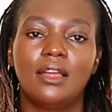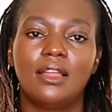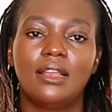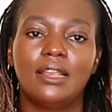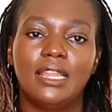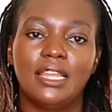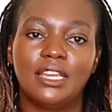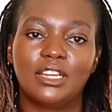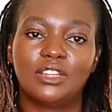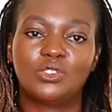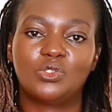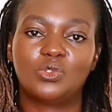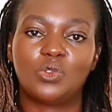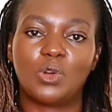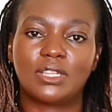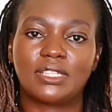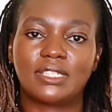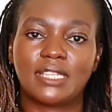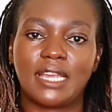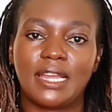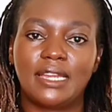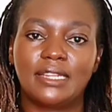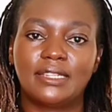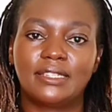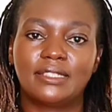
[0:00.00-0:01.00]
Link to a
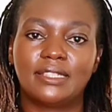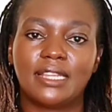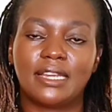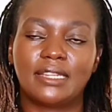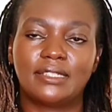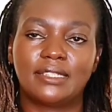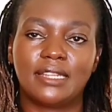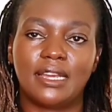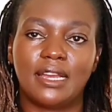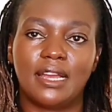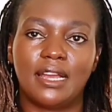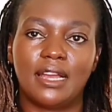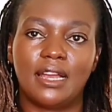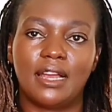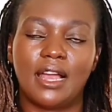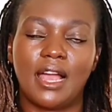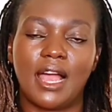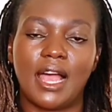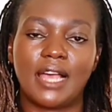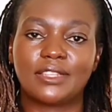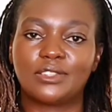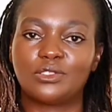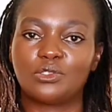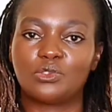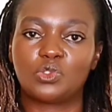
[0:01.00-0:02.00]
site that
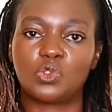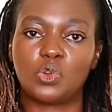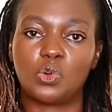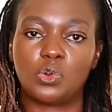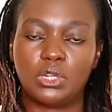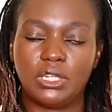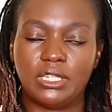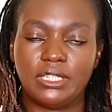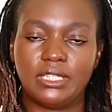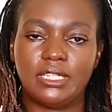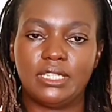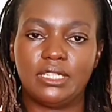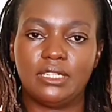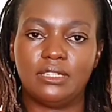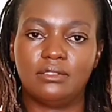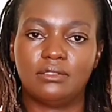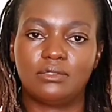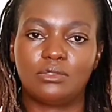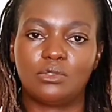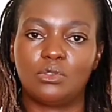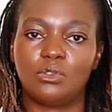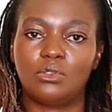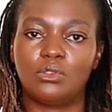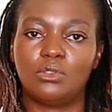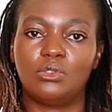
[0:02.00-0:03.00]
has authority.
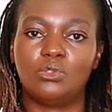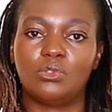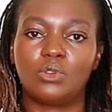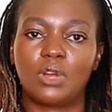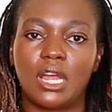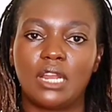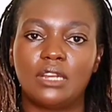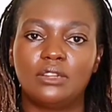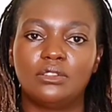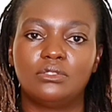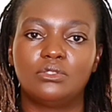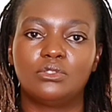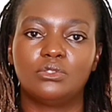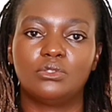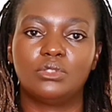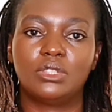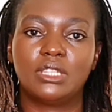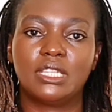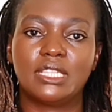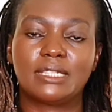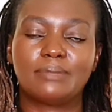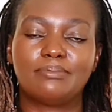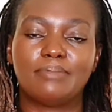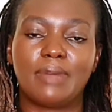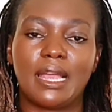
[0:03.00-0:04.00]
So you can do
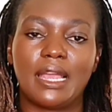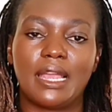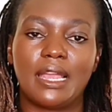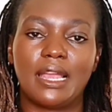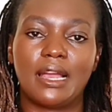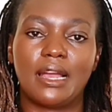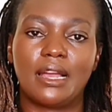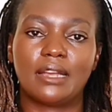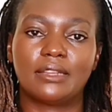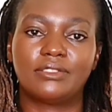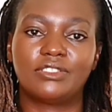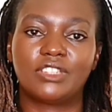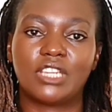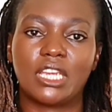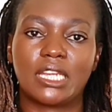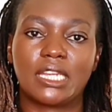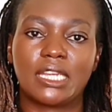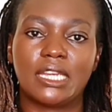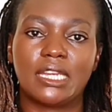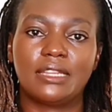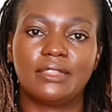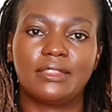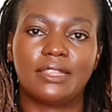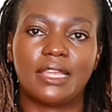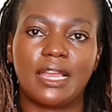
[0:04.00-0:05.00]
this by
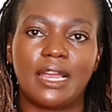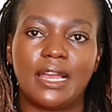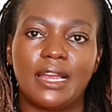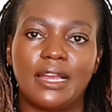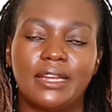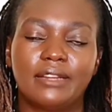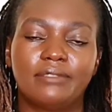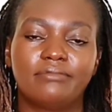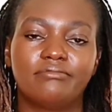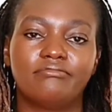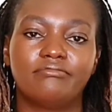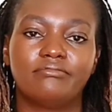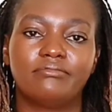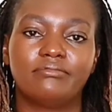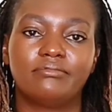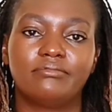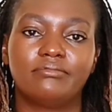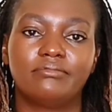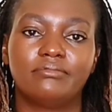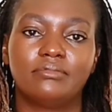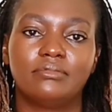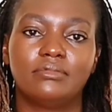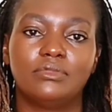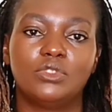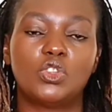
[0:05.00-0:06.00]
checking their
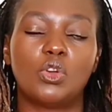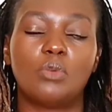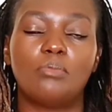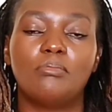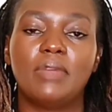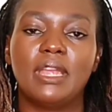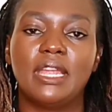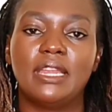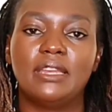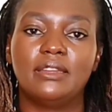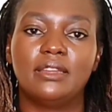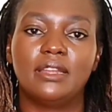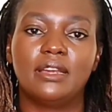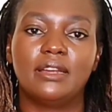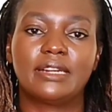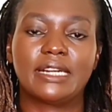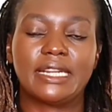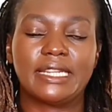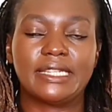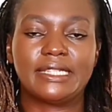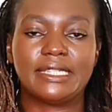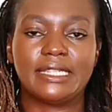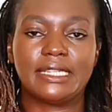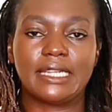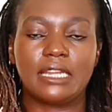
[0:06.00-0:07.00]
domain
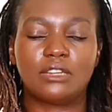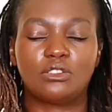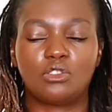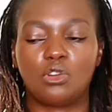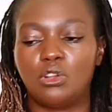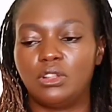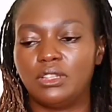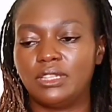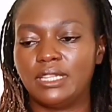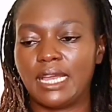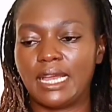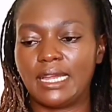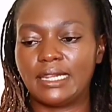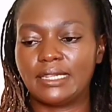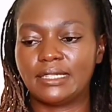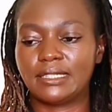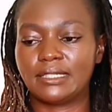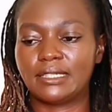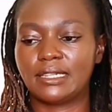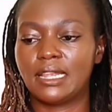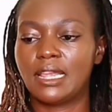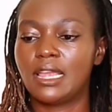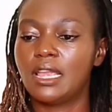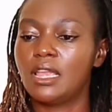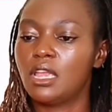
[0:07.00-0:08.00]
rating and all
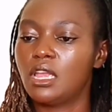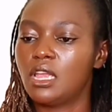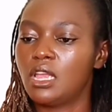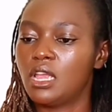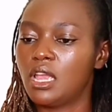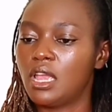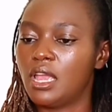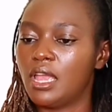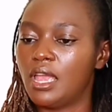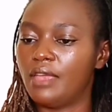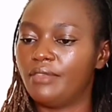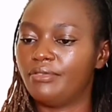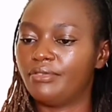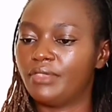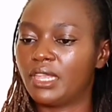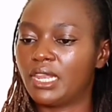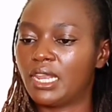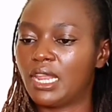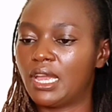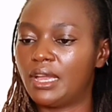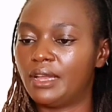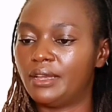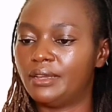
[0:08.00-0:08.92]
that. And then